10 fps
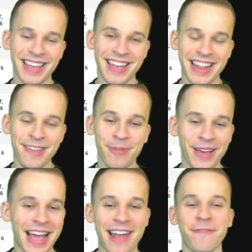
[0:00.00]

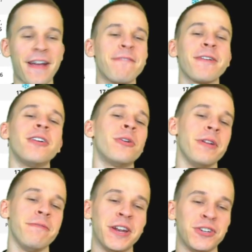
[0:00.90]
I don't know what
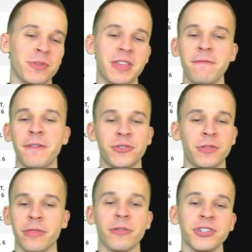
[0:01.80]
he finished with. He finished with
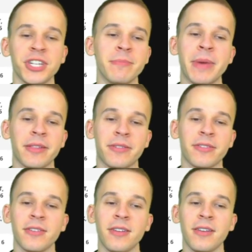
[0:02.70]
like 13
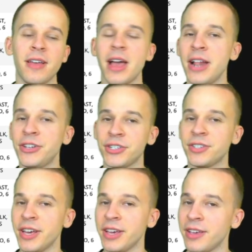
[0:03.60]
minutes. And it's just
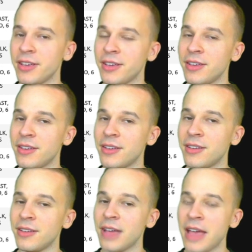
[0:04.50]
like,
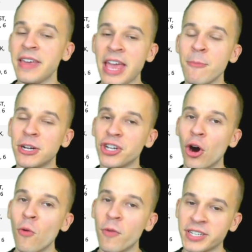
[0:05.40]
and the game went to
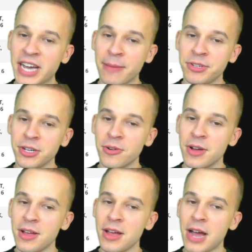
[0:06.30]
overtime too.
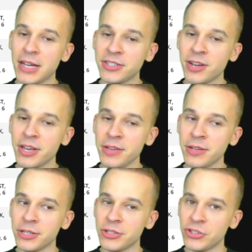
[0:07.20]
I saw he
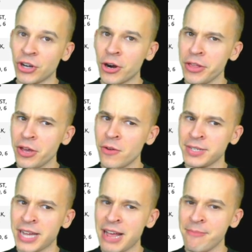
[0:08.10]
like started the
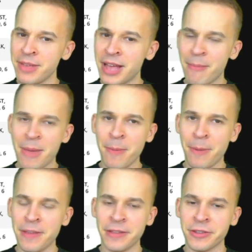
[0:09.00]
overtime and maybe
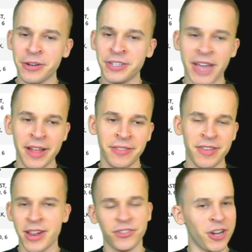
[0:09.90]
played like 30 seconds
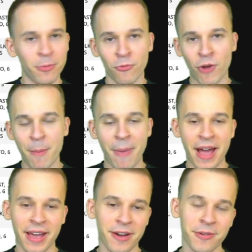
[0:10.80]
and just nope, right
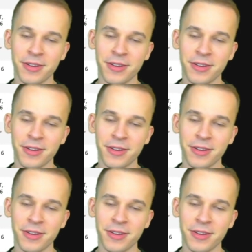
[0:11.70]
back out.